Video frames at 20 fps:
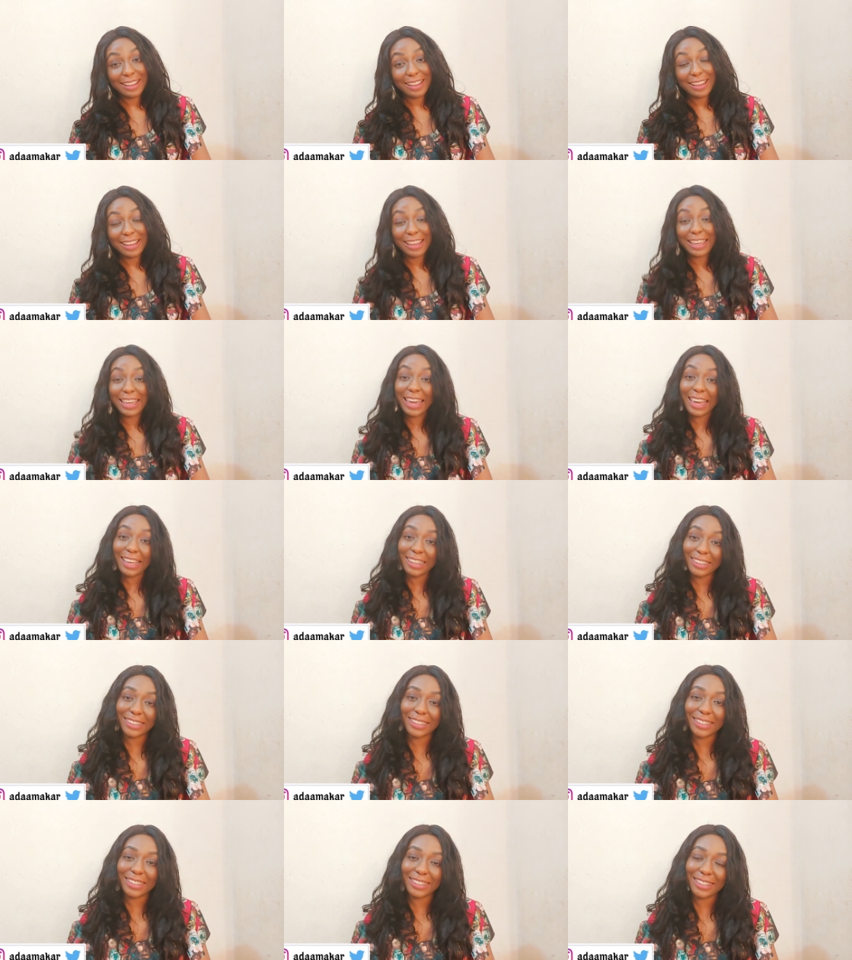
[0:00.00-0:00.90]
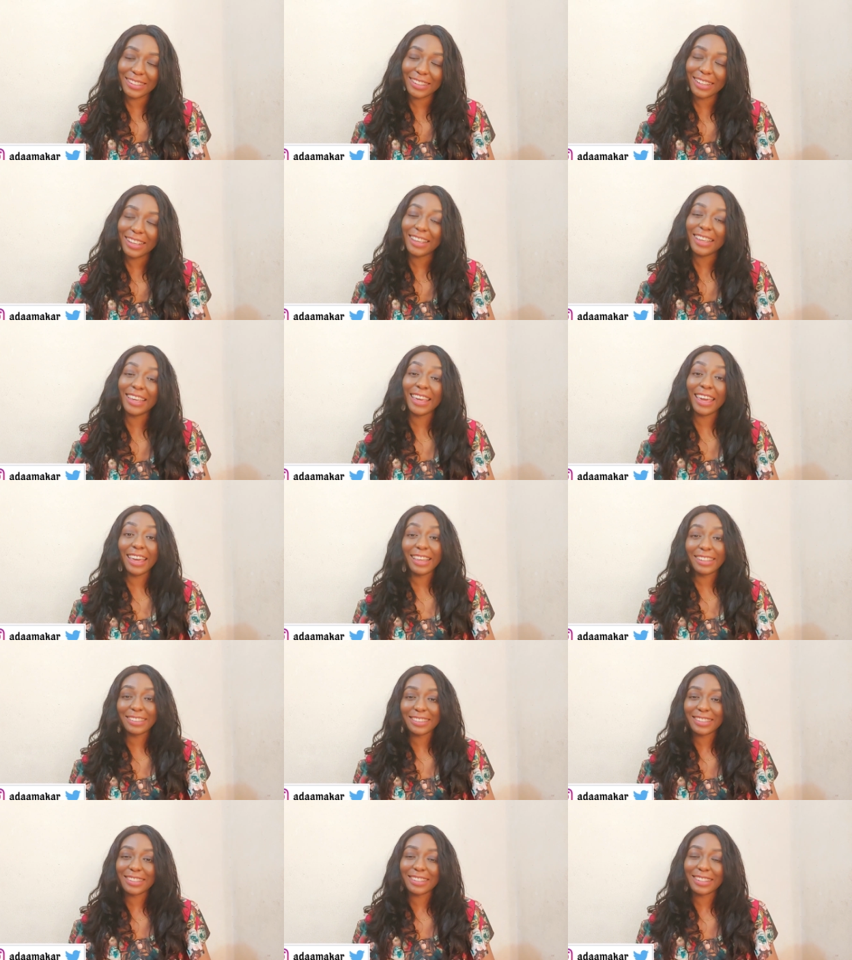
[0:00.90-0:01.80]

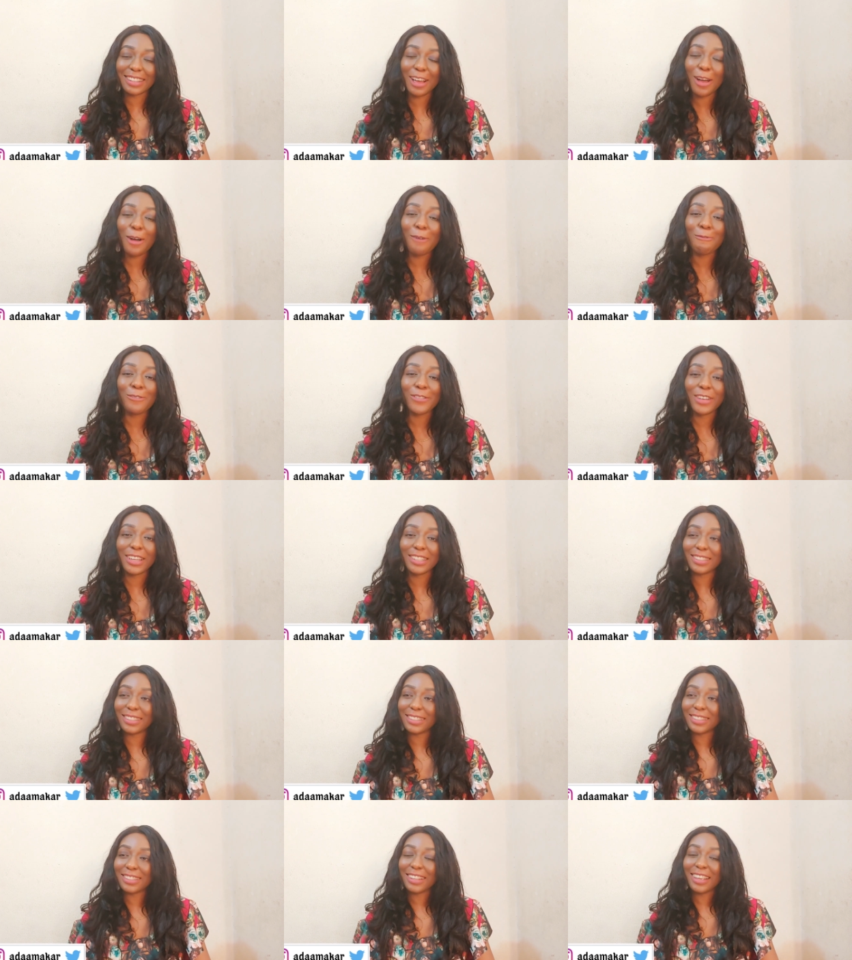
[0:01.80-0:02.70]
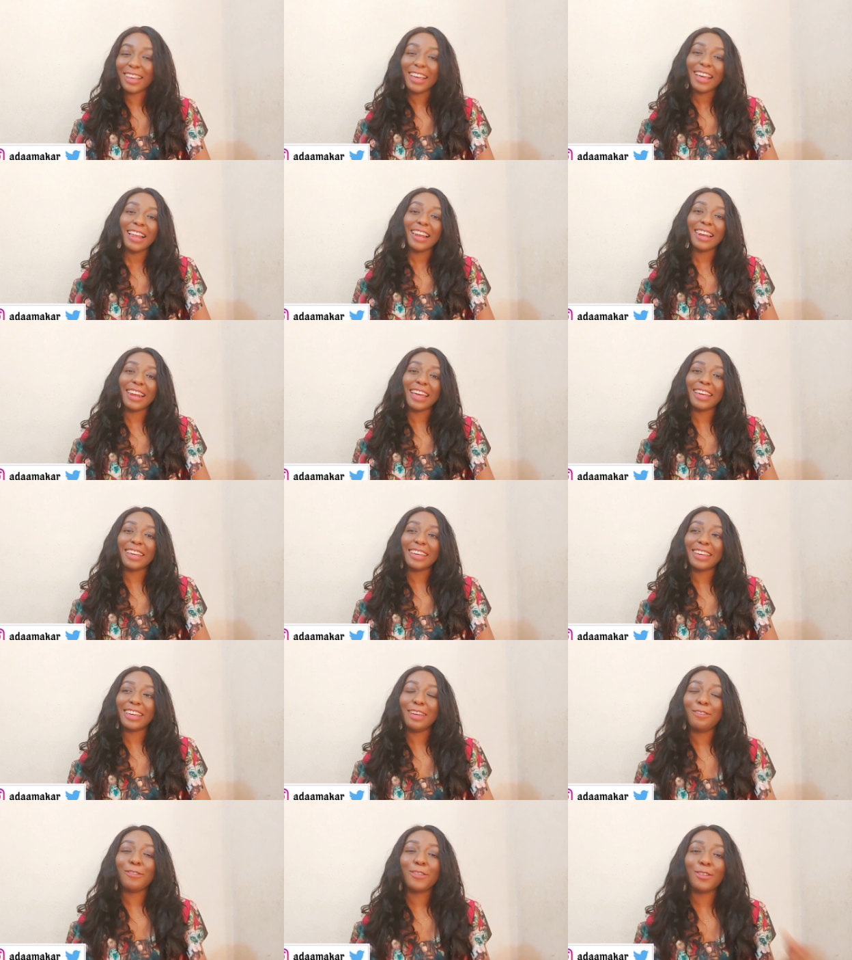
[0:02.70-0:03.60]
Girls, come first. Like,
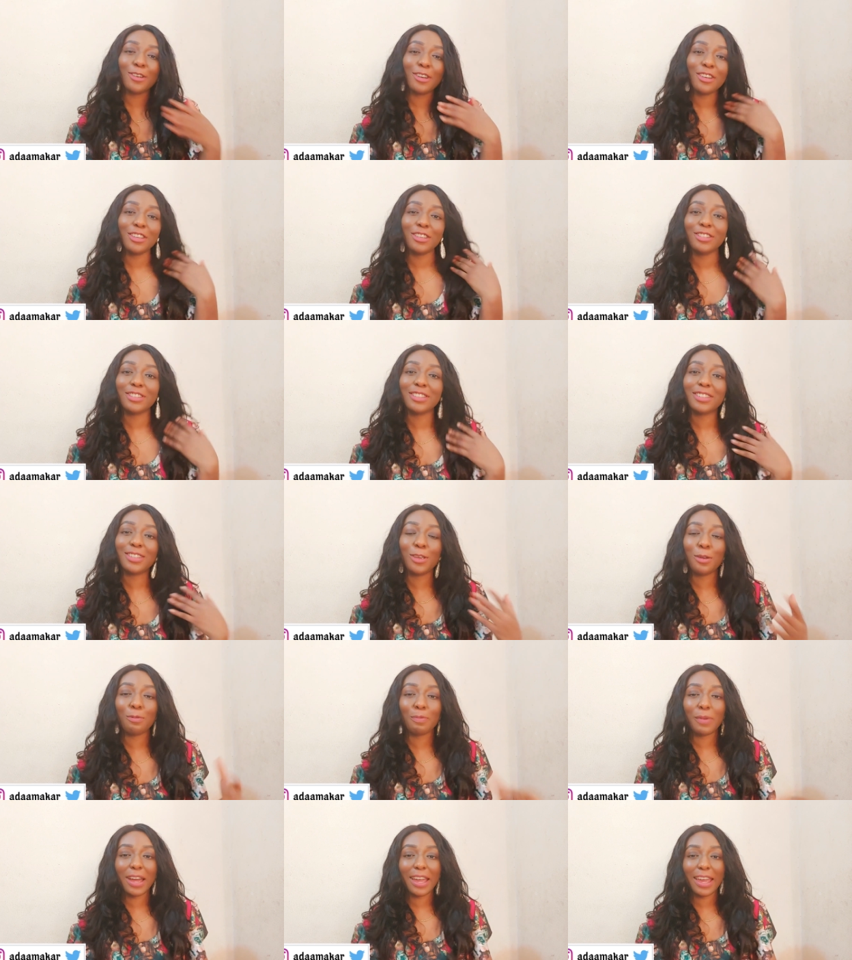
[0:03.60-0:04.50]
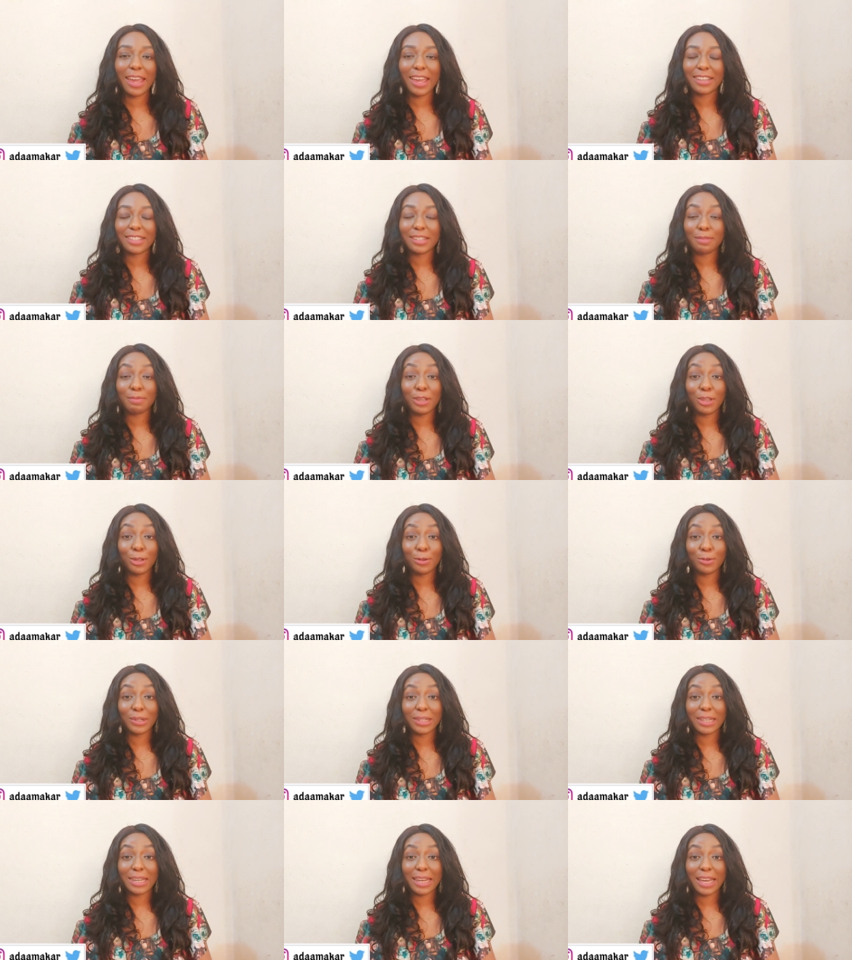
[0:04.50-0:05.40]
if you don't use human hair, maybe you will
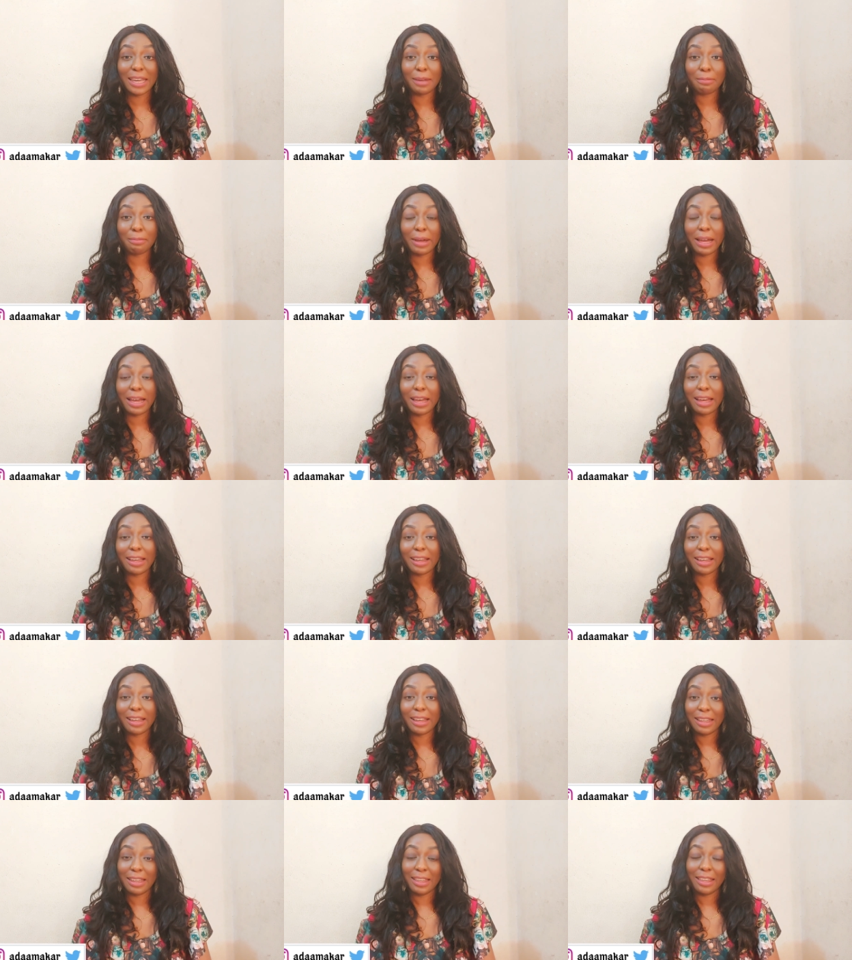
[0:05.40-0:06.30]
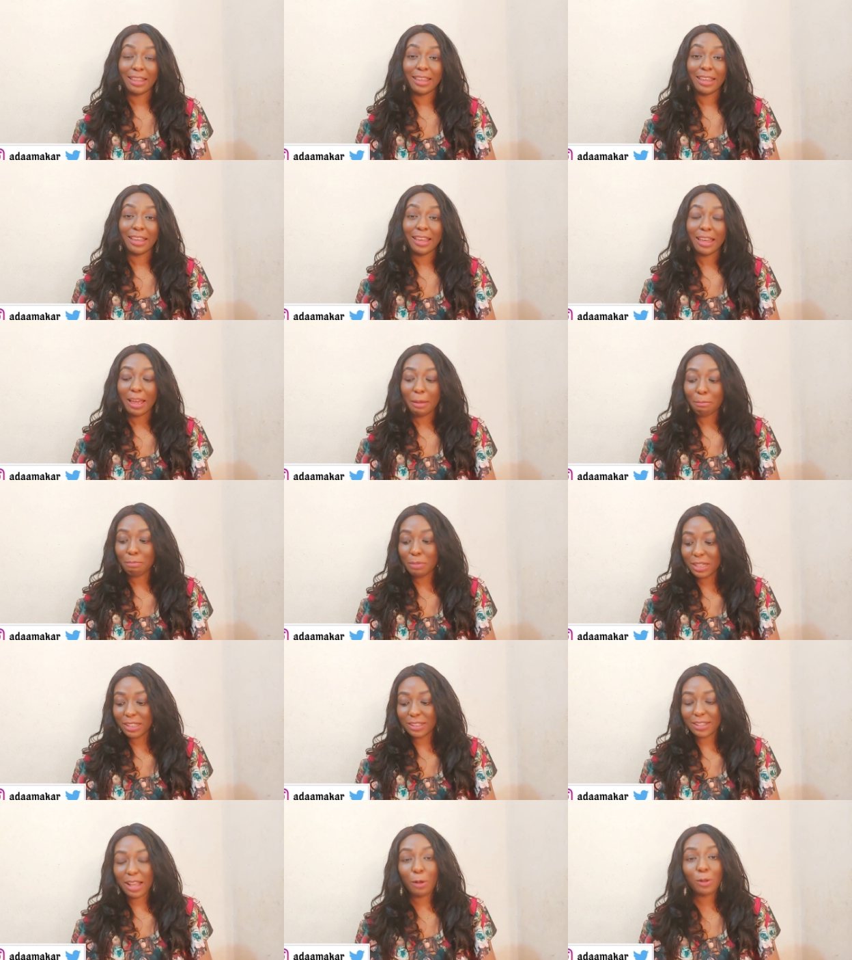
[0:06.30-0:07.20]
die, bah.
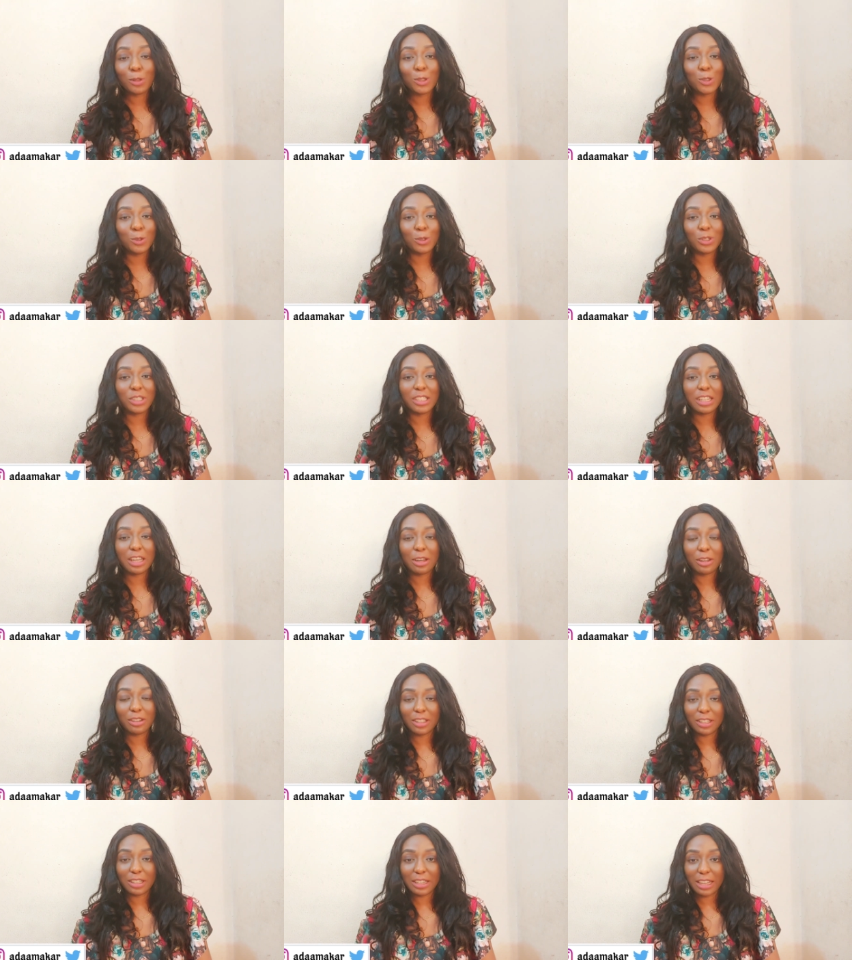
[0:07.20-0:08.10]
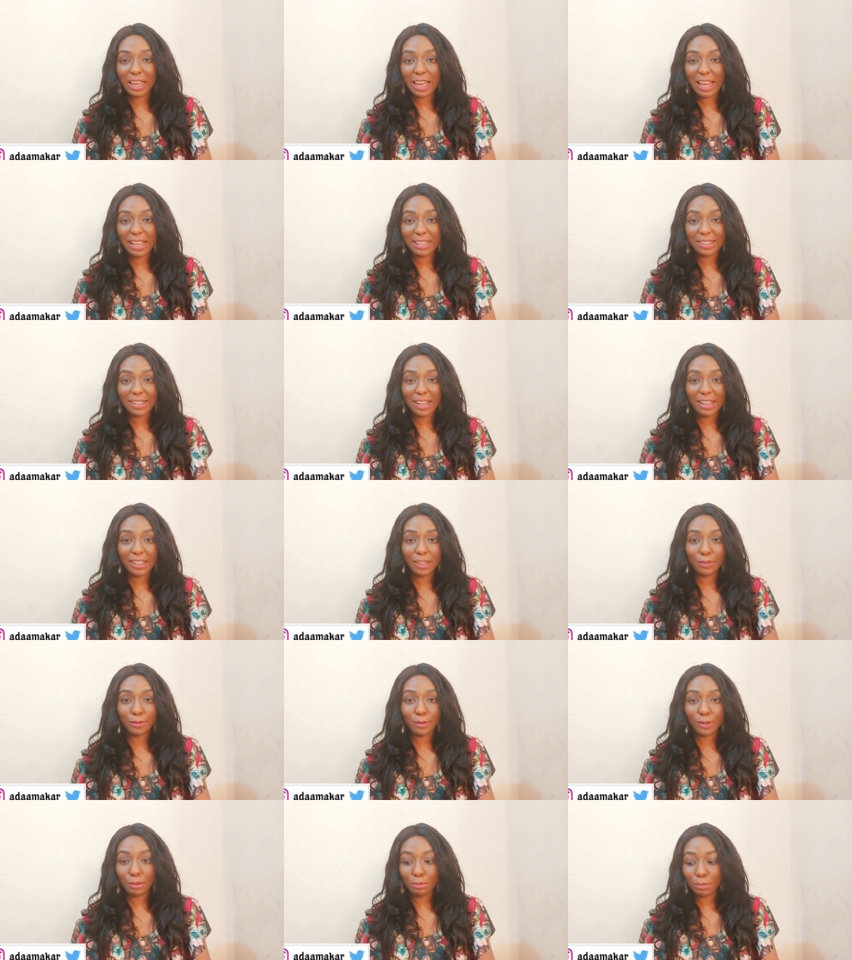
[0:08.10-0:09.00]
Please, I want to know, did the ex not give
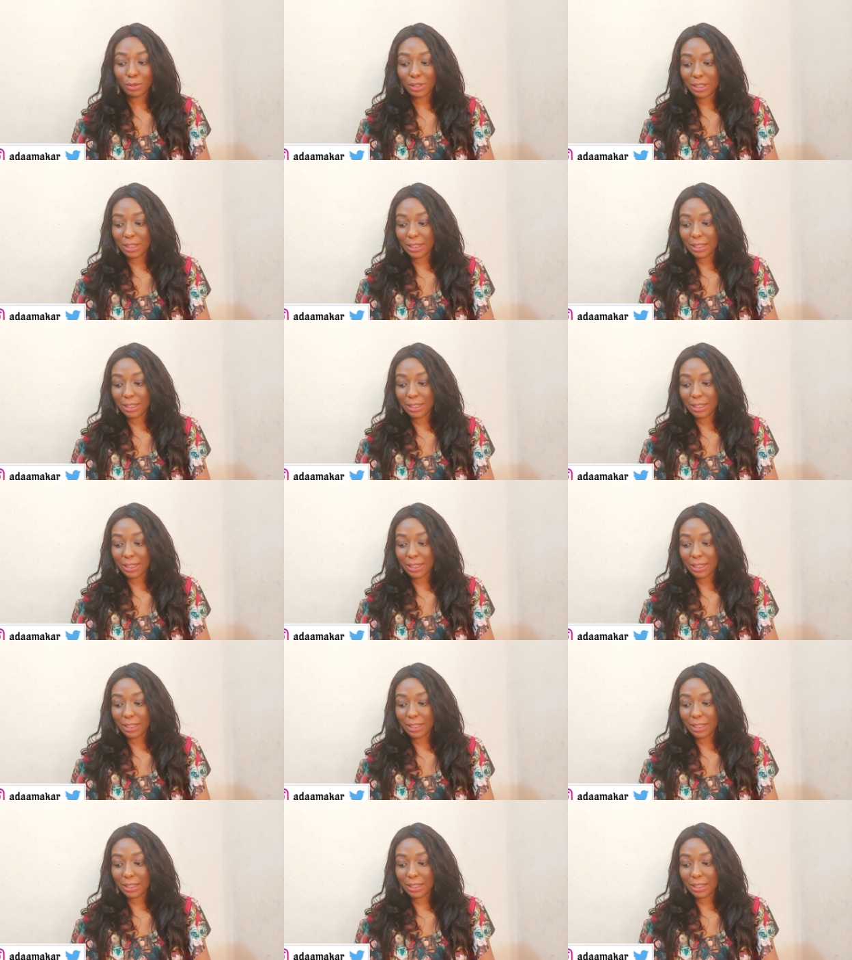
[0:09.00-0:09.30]
you the money?